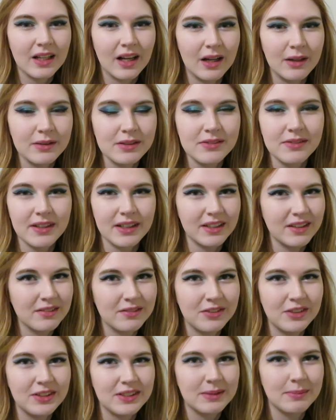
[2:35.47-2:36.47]
I was very
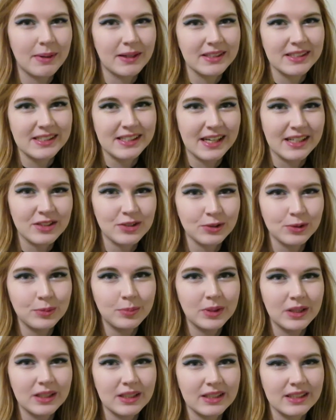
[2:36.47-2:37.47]
confused about the schedule
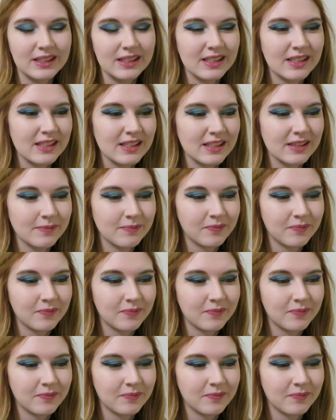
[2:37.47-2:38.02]
because